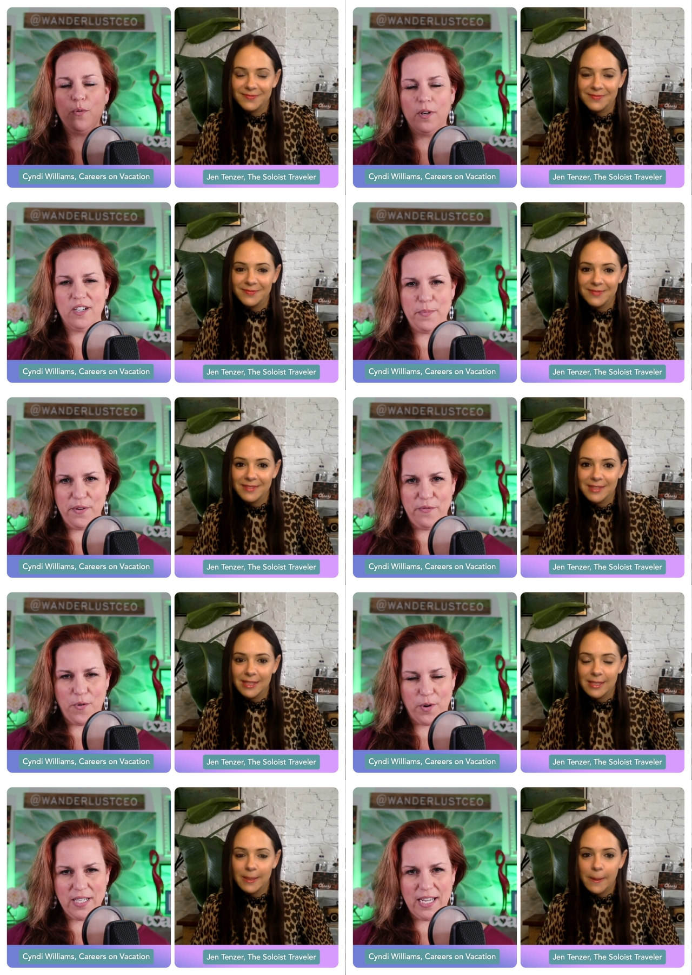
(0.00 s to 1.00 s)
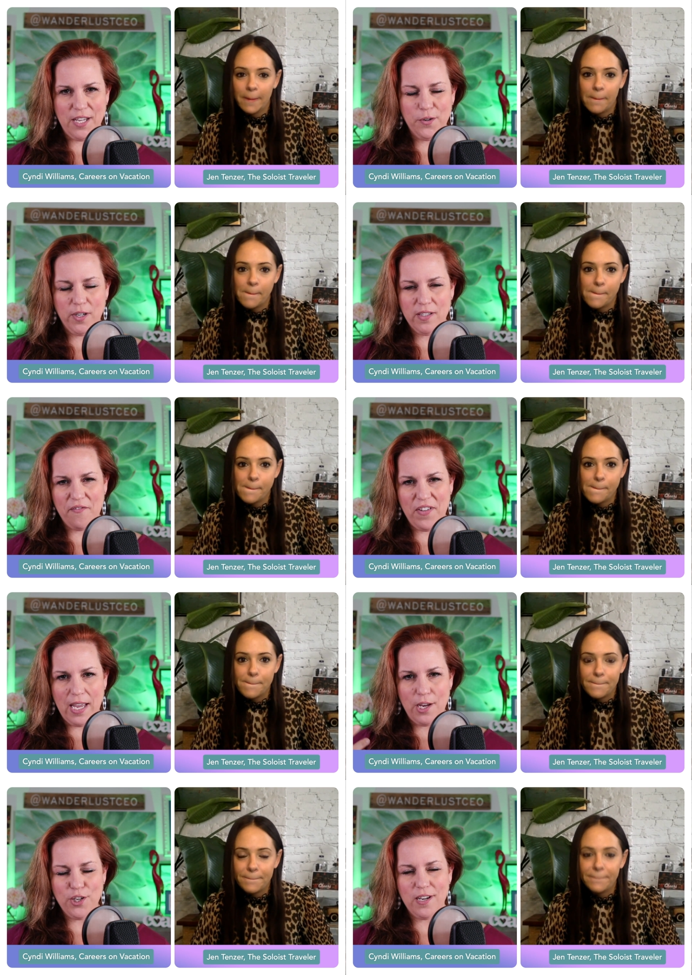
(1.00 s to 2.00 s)
Speaker 1: were before taking careers on
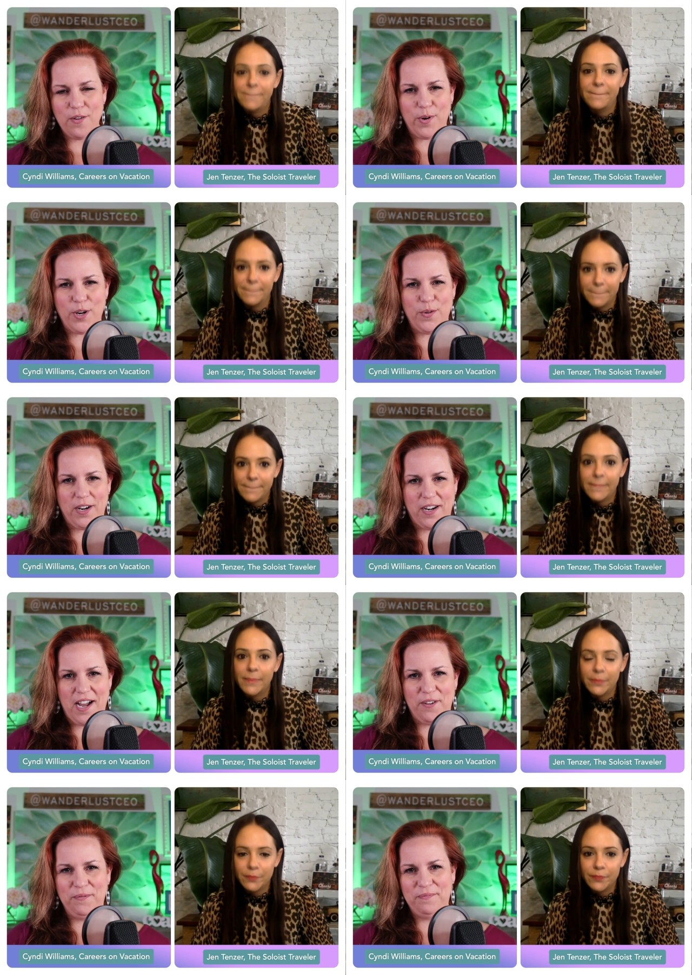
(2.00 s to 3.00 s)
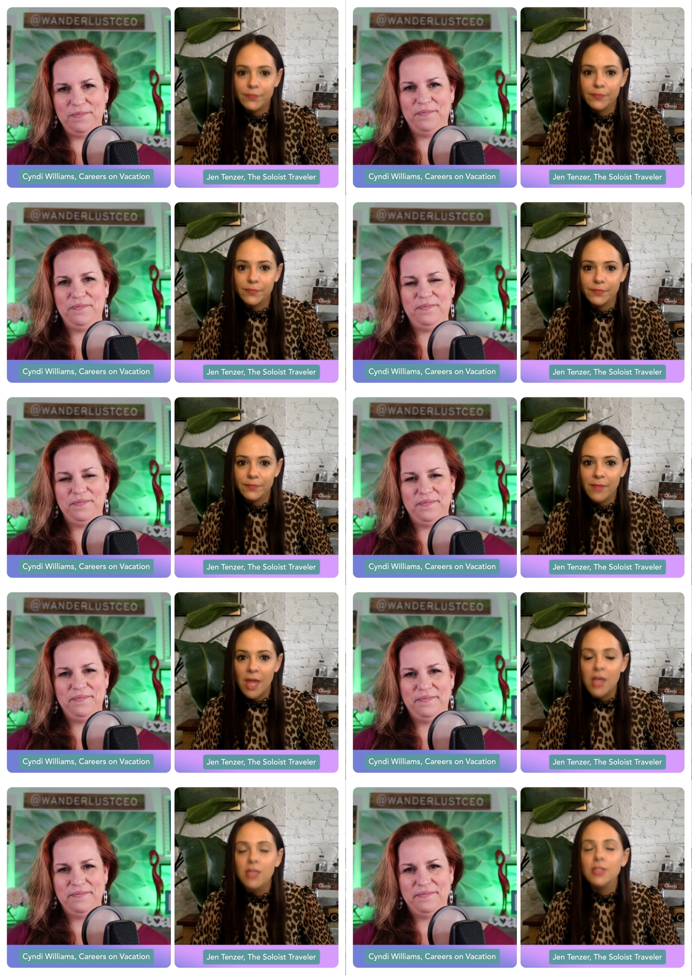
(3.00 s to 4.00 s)
vacation and where you are now.
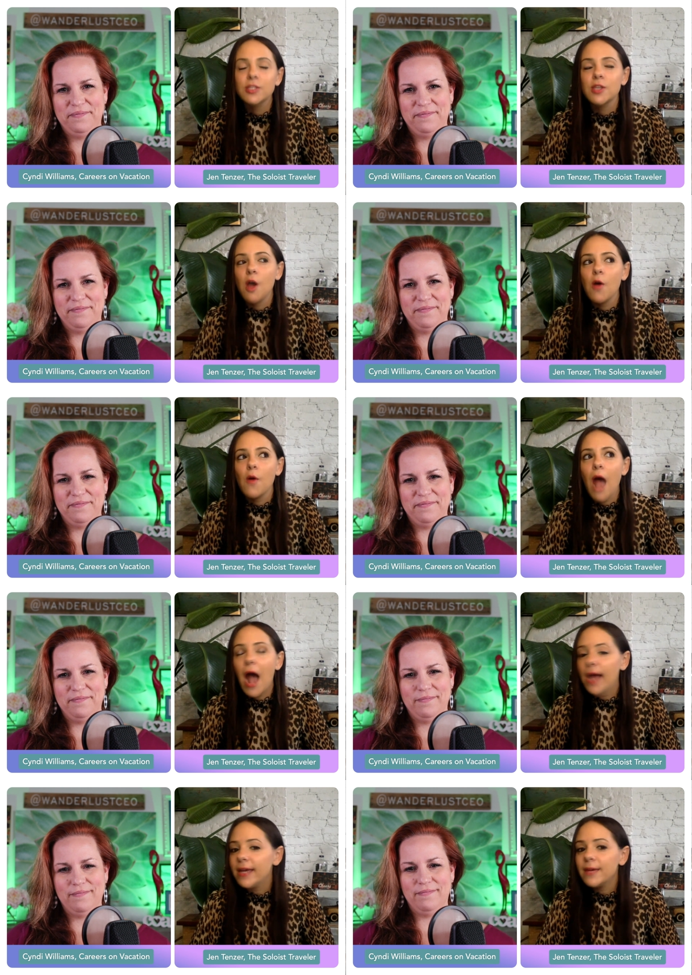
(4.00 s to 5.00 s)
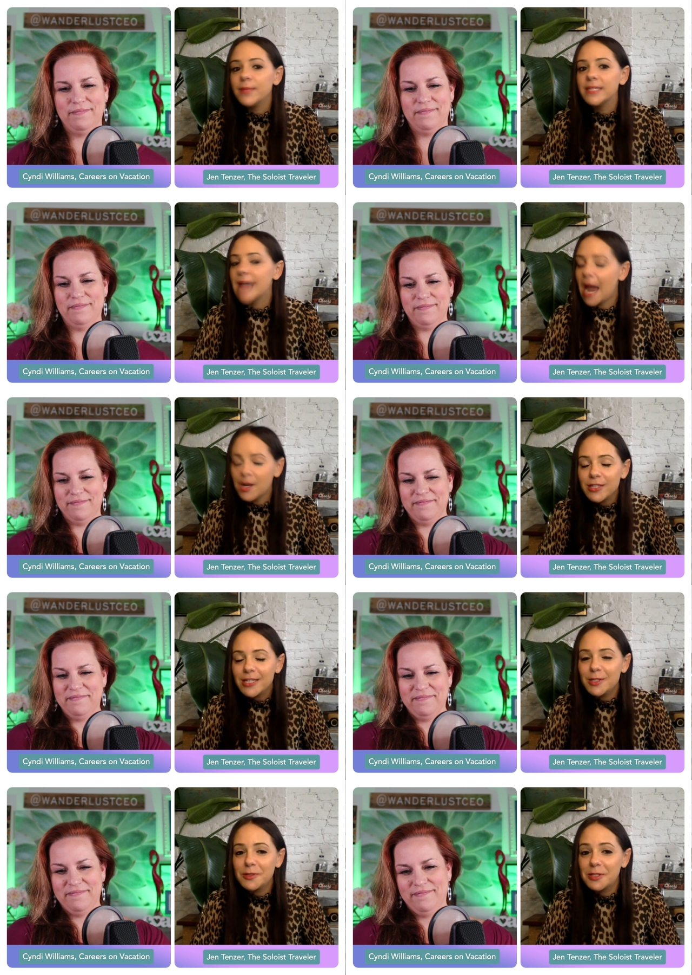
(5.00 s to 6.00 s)
So I am
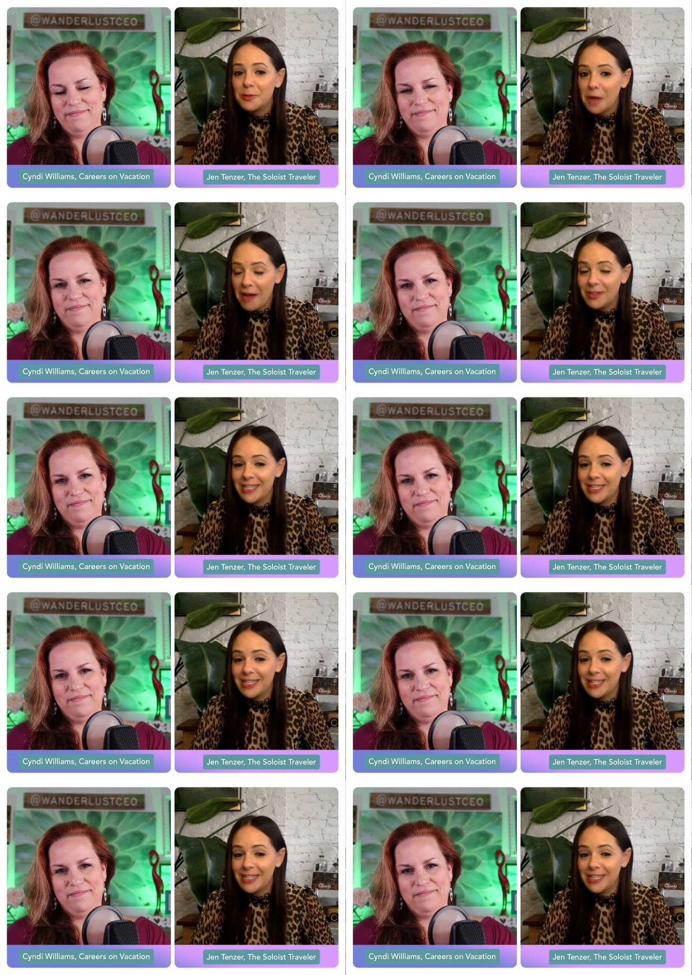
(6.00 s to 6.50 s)
Speaker 2: entirely new to the travel